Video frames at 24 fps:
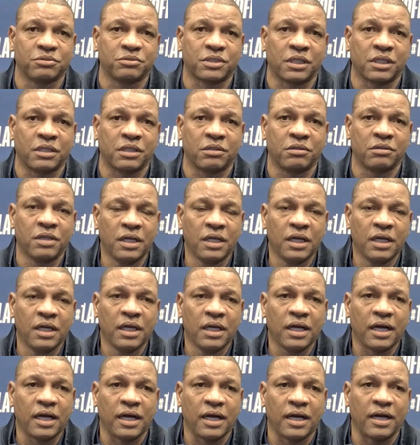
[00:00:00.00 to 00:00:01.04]
So,
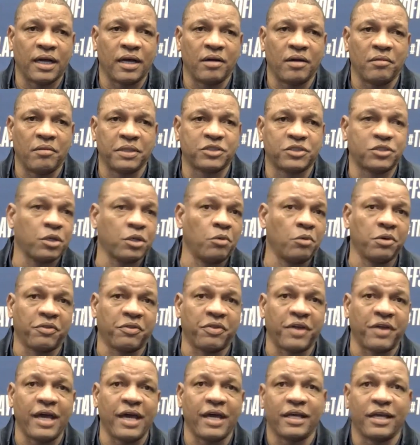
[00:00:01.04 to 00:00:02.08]
but so will
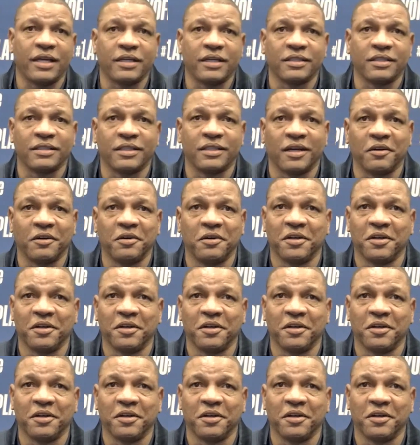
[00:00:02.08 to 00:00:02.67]
they, you know.